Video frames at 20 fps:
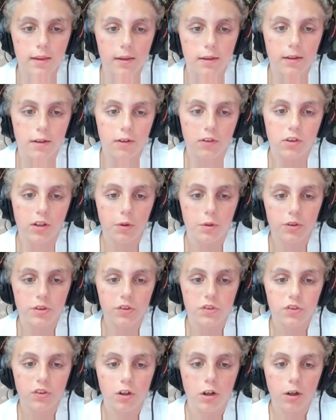right now it
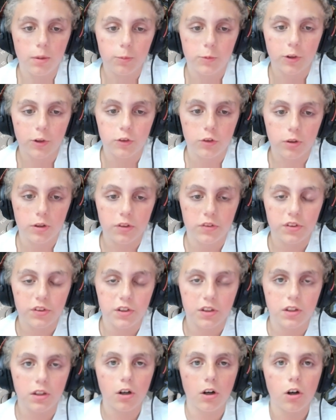is armed, since you can
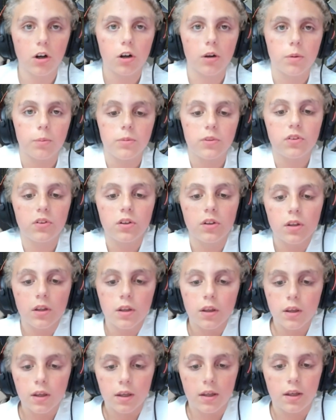see the armed.
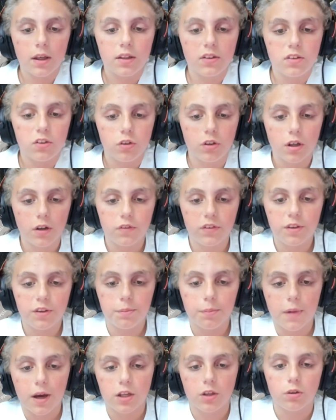And here you have the
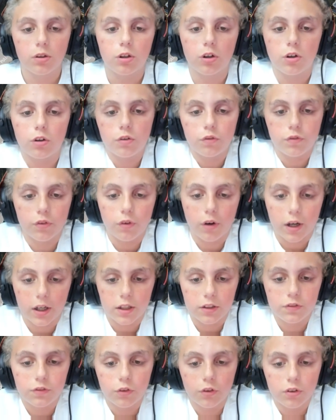manual
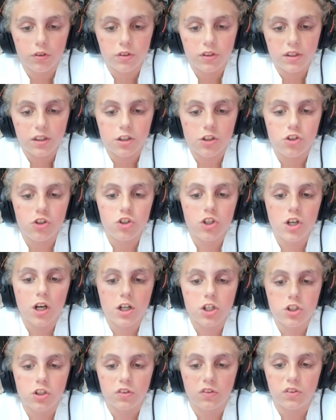override for the
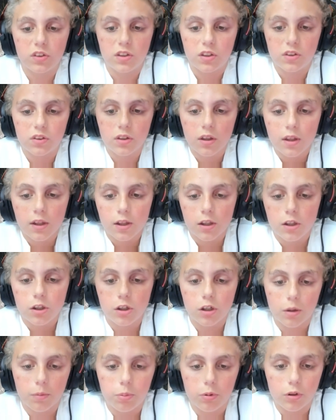ejection seat.
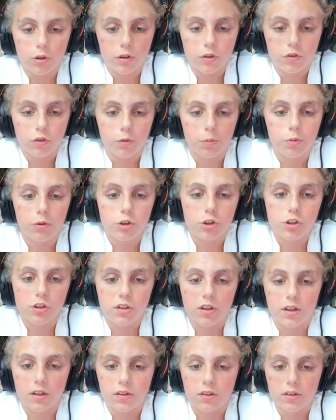You can pull it or push
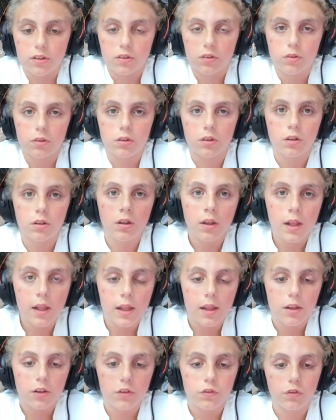it, and it is
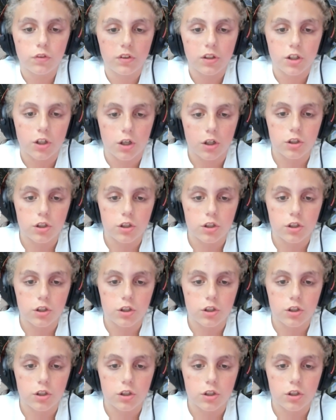for the